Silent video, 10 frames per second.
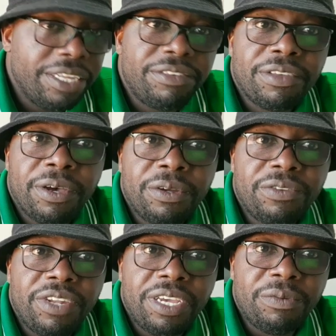So
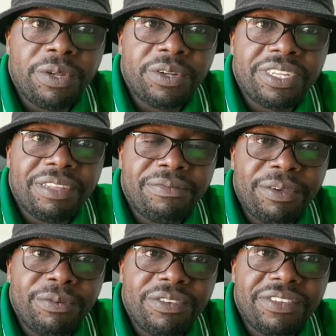today we're not in the
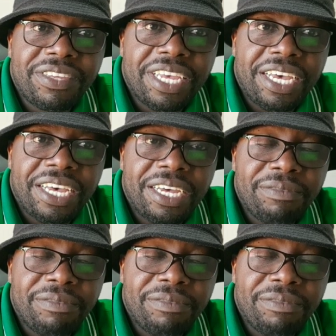fields. We